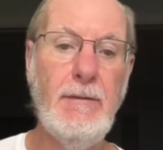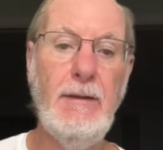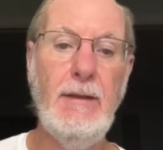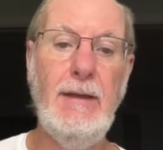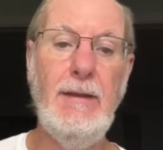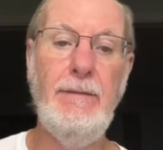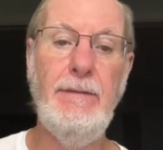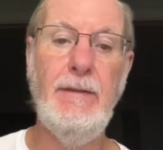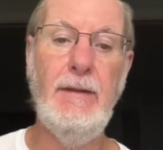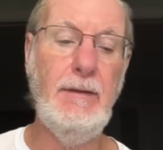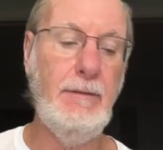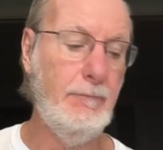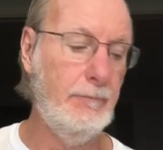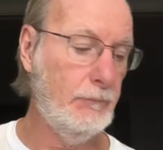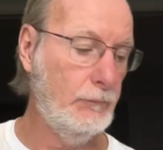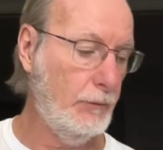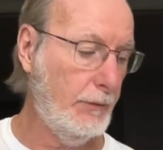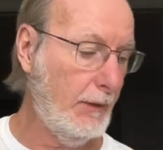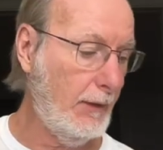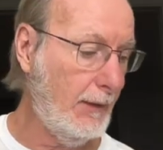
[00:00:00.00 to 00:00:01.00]
And then
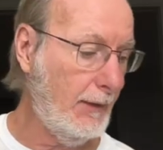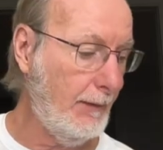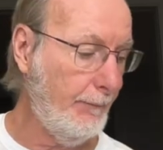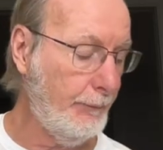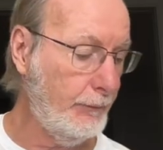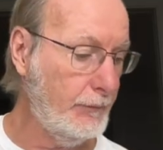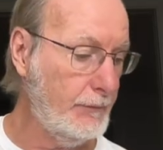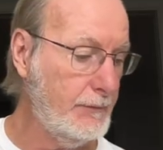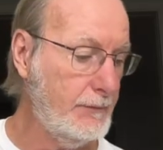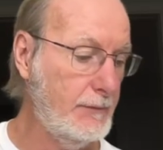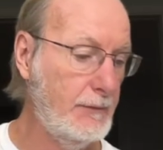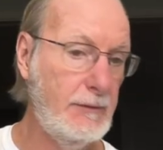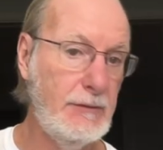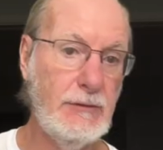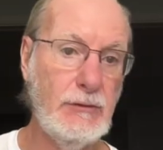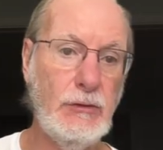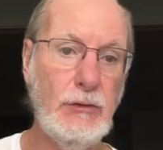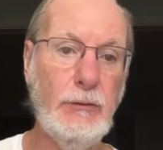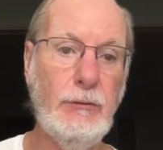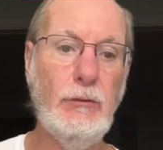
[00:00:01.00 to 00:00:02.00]
what happens
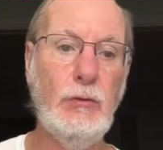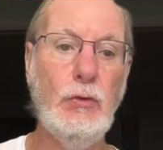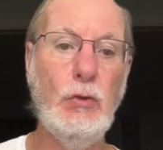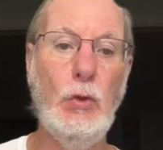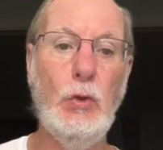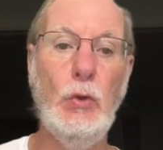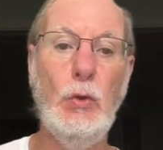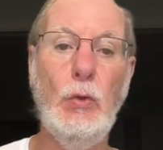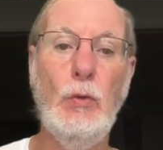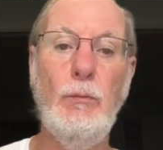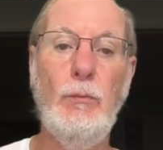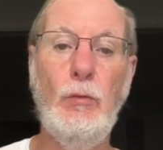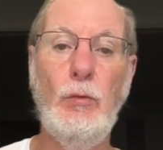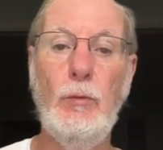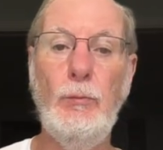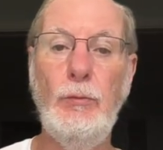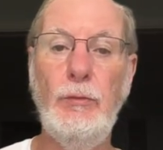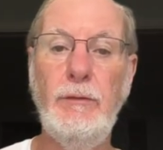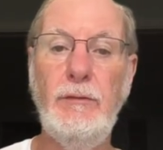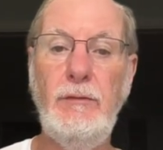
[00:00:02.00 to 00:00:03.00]
is the total
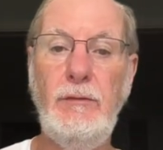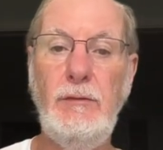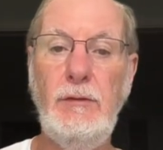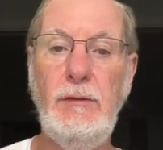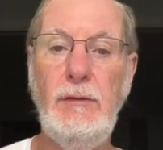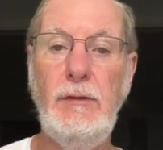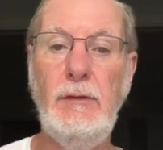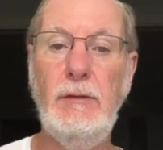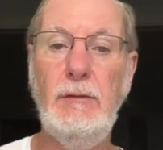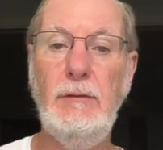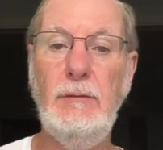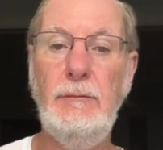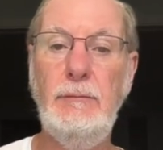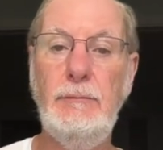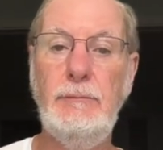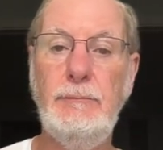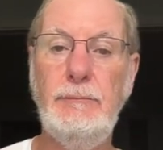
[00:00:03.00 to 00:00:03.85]
moment here